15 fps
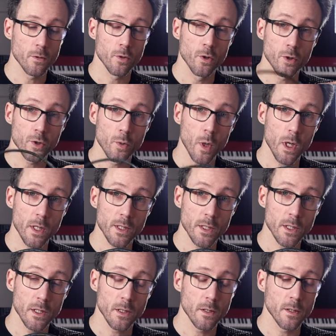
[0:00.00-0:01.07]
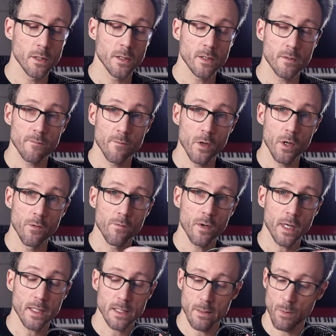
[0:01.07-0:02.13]
good quality, it's very
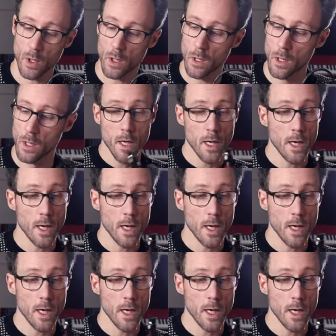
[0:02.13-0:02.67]
flexible